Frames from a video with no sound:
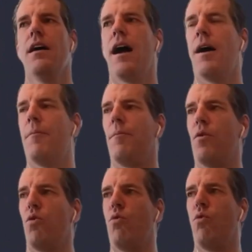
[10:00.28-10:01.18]
um,
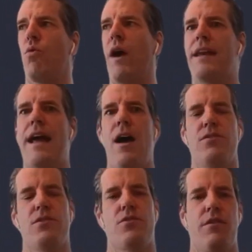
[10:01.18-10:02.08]
right now
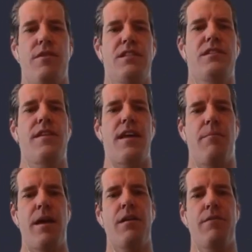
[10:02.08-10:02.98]
to sort of extend that
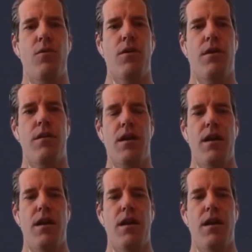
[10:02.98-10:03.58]
metaphor